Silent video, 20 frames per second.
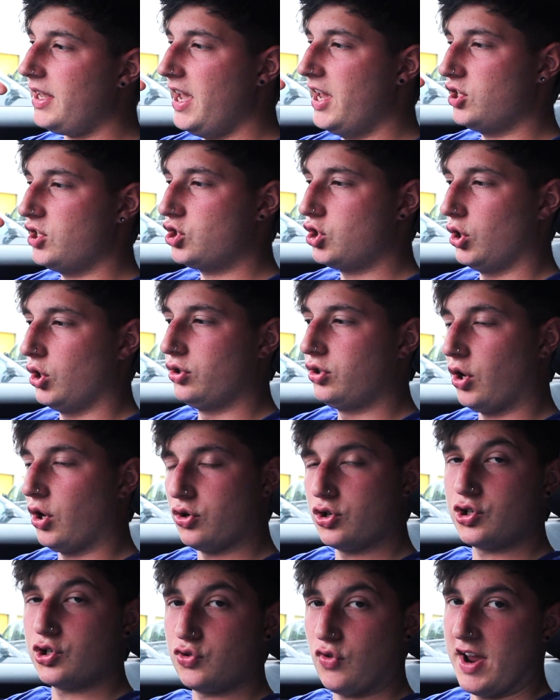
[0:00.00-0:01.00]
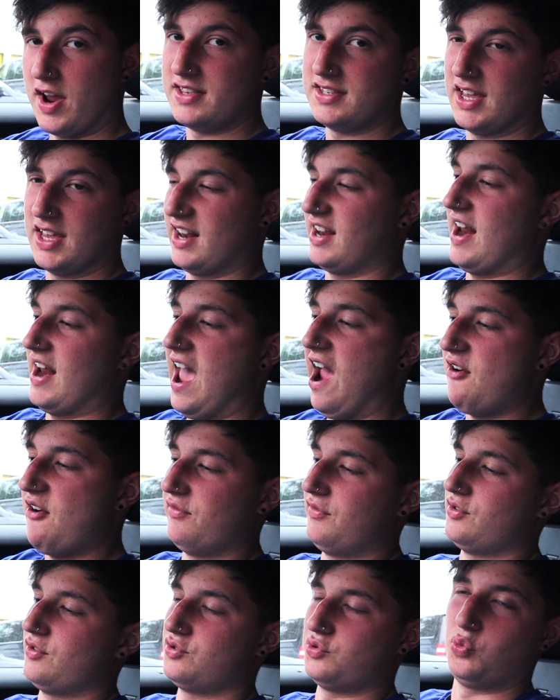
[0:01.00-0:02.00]
it should go straight in and
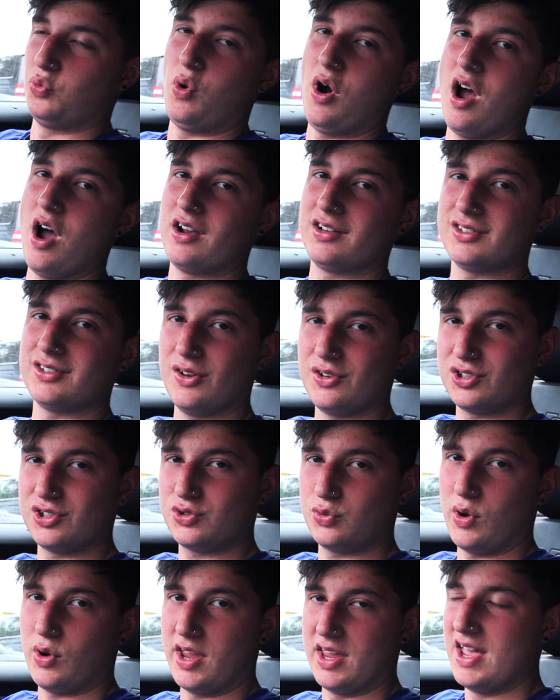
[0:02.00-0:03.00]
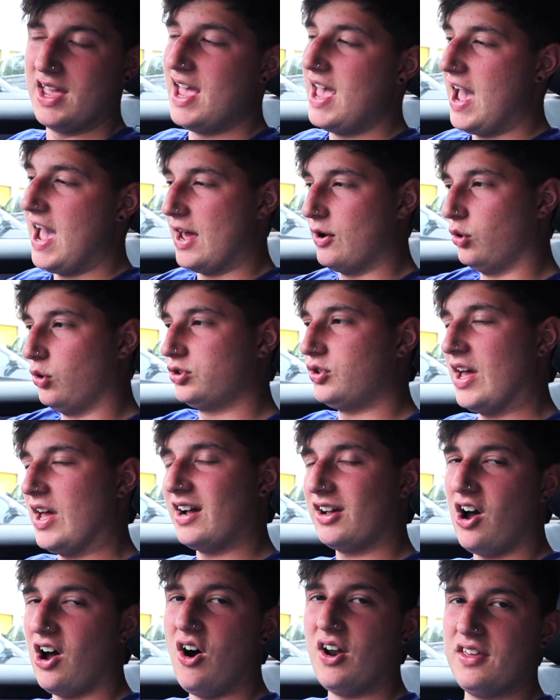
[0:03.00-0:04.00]
everything should work, so it's sweet. And also
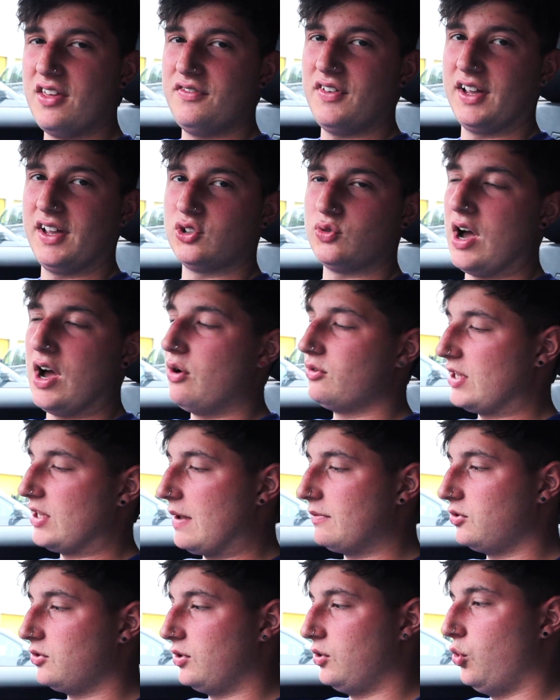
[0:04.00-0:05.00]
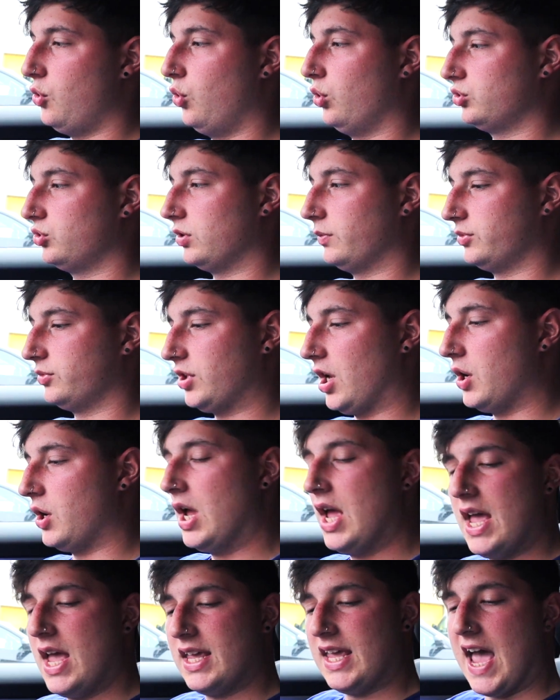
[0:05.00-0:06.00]
that Carly thing as well was absolutely awesome. So
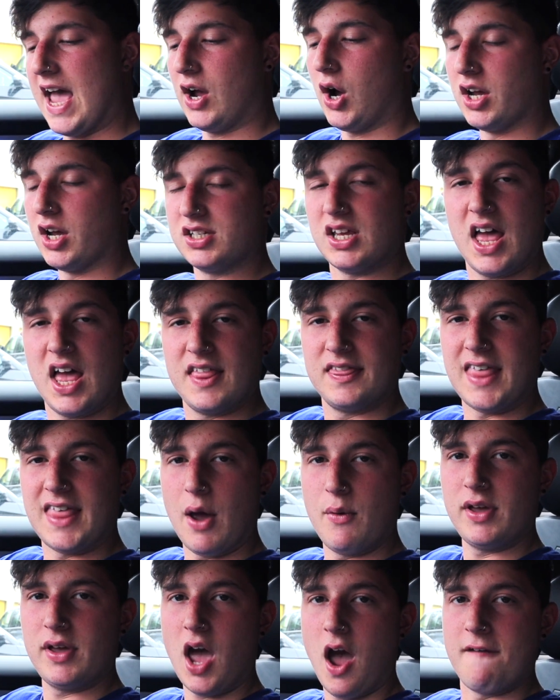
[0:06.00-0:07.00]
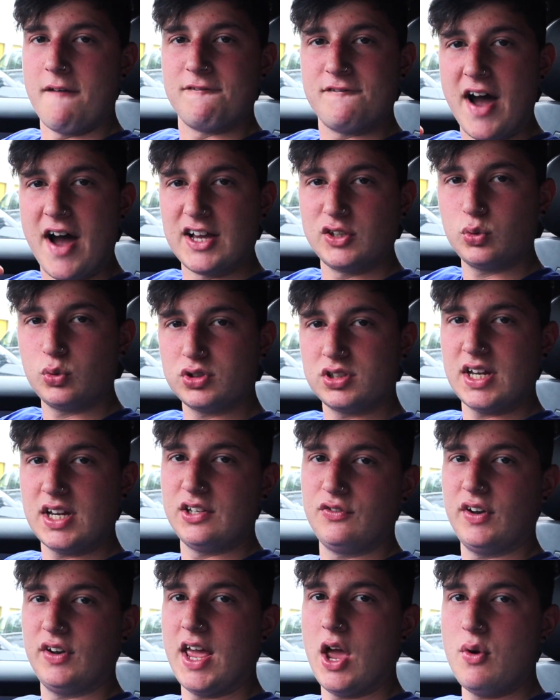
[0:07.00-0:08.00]
yeah guys, there we go. Thanks for watching
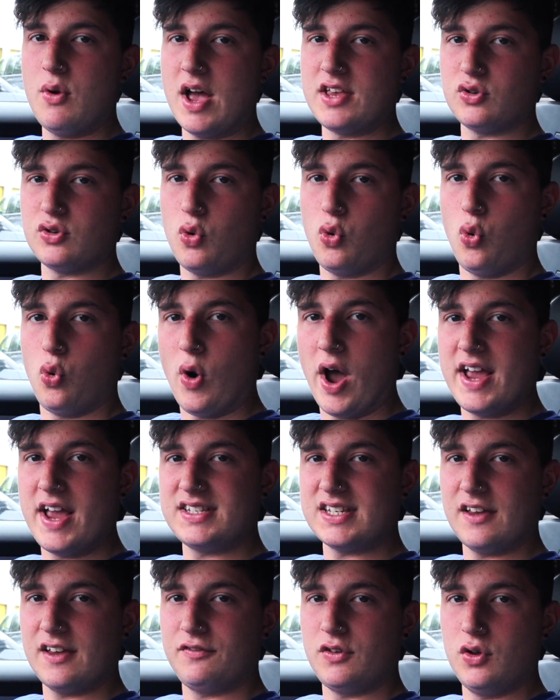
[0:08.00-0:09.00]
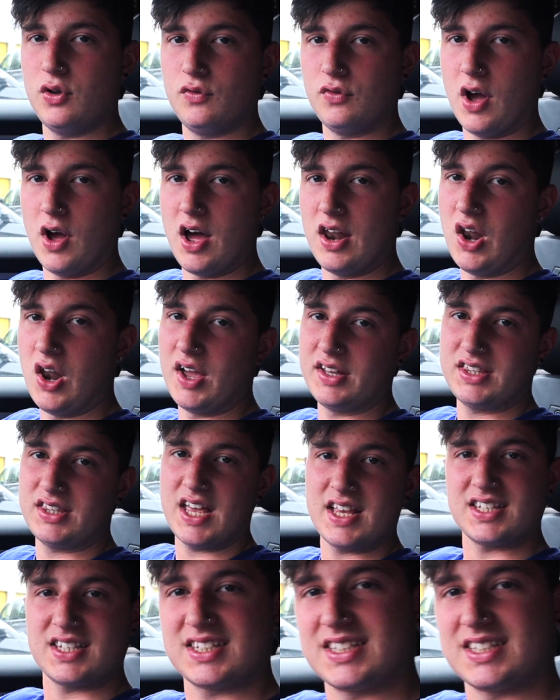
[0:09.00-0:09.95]
today's video. As always, if you've liked it,